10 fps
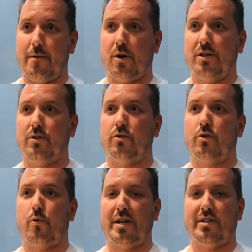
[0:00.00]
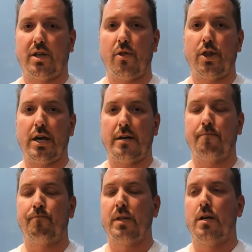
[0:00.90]
I wanted to create something
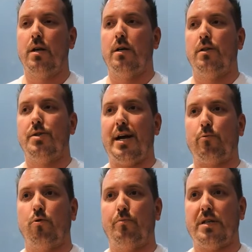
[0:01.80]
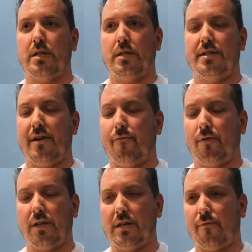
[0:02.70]
that will be
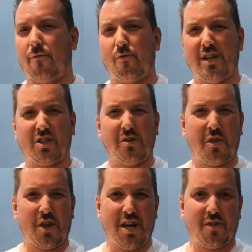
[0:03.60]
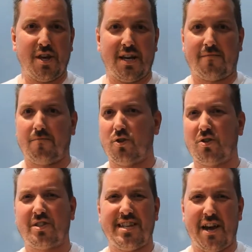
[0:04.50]
definitely fresh and authentic,
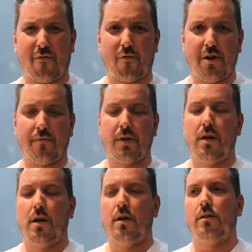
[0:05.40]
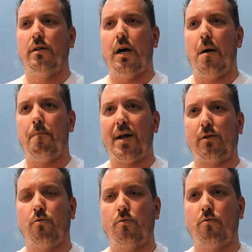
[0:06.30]
just different um, that
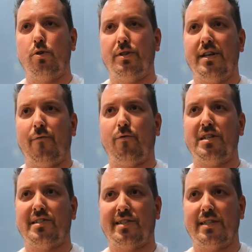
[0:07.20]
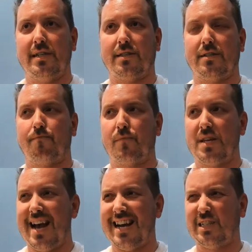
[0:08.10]
would definitely assist
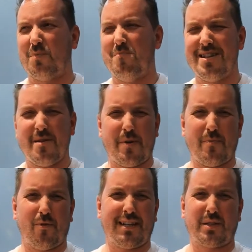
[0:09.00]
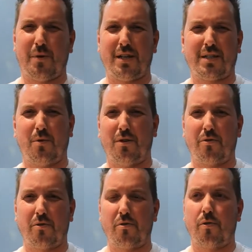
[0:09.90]
as many people as possible
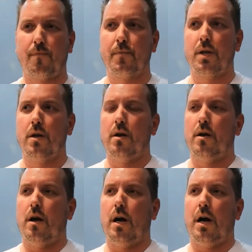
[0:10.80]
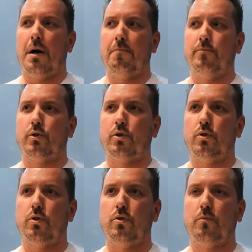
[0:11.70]
on Earth um,
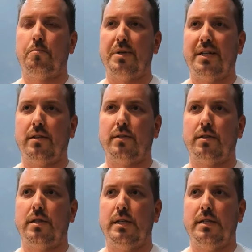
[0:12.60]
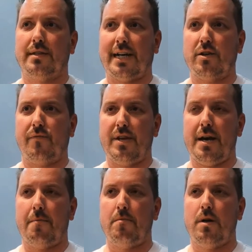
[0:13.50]
to build inside of
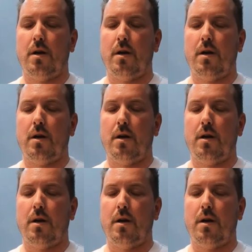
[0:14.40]
them